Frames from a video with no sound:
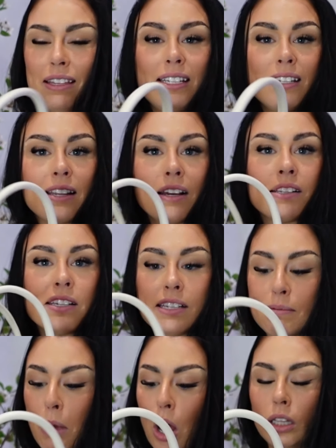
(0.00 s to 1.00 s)
this is a
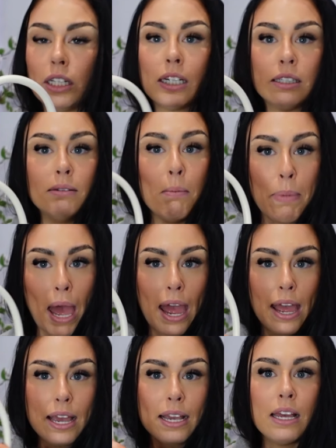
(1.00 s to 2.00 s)
smaller
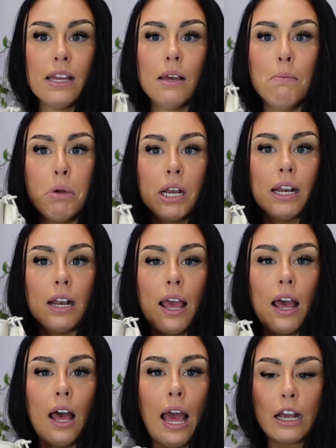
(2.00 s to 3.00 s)
bag, but it
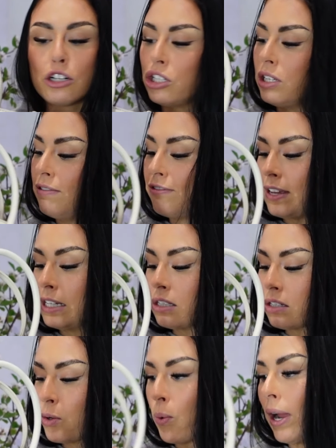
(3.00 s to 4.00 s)
actually fits
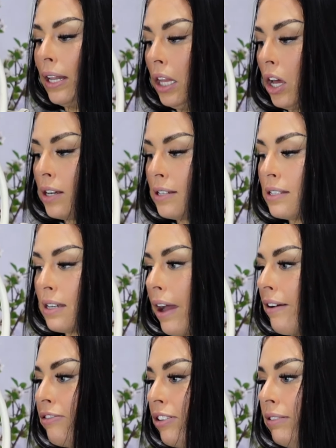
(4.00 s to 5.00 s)
quite a lot of
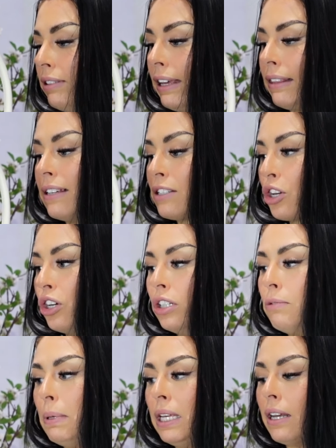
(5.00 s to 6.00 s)
stuff. Like this
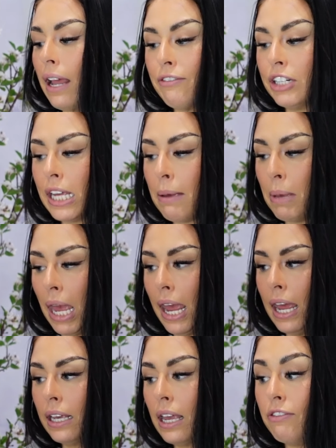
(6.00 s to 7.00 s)
could be an everyday
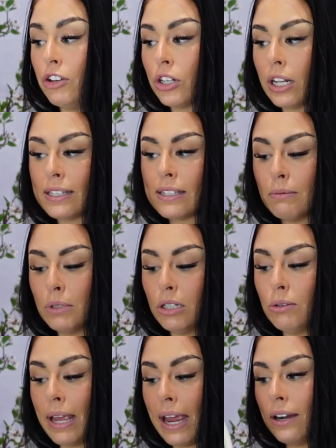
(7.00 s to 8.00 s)
bag if you're not someone who
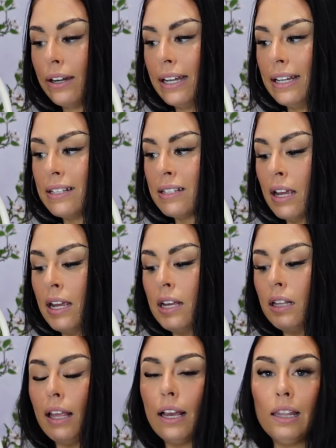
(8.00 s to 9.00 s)
carries
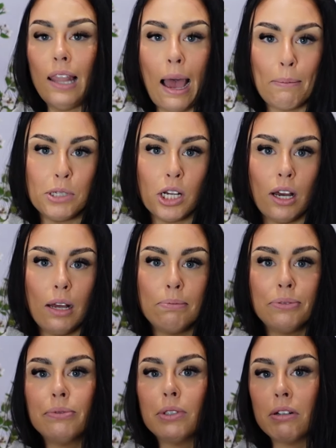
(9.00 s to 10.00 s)
like a laptop
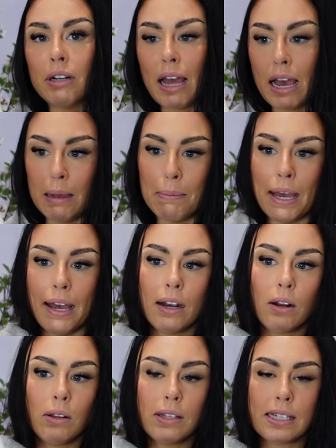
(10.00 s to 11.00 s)
or an
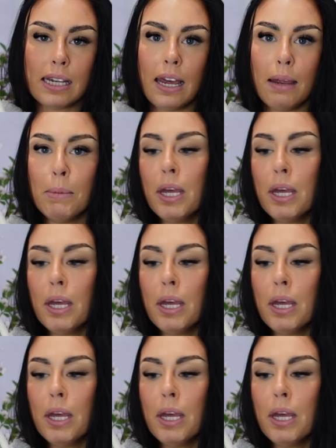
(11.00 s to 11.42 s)
iPad all the time.